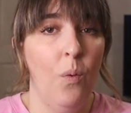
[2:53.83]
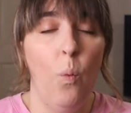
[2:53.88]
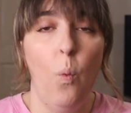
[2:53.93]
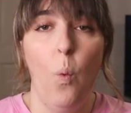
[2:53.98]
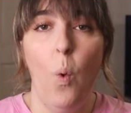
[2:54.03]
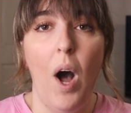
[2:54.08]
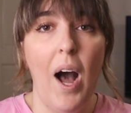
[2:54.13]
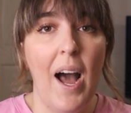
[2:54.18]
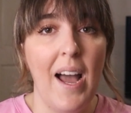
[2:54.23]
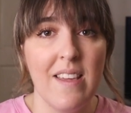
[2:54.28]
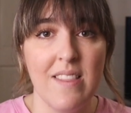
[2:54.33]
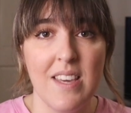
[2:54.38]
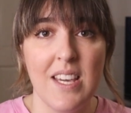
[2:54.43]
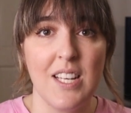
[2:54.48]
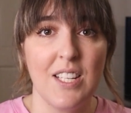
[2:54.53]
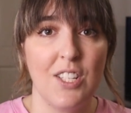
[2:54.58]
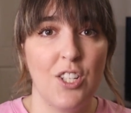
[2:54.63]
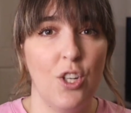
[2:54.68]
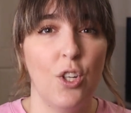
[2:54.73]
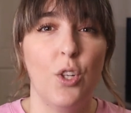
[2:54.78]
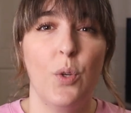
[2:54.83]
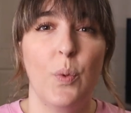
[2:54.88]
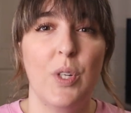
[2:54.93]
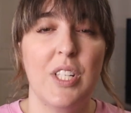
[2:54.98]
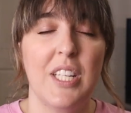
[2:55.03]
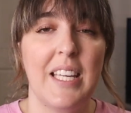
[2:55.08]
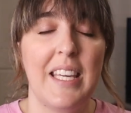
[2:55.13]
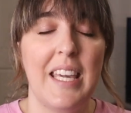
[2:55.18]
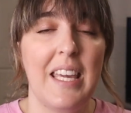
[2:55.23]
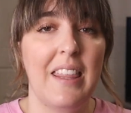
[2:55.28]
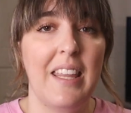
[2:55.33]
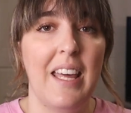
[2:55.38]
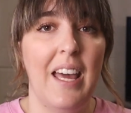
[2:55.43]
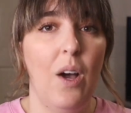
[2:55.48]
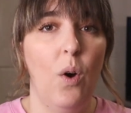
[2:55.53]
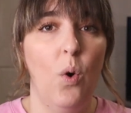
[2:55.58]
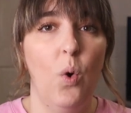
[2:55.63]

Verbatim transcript: why these two were together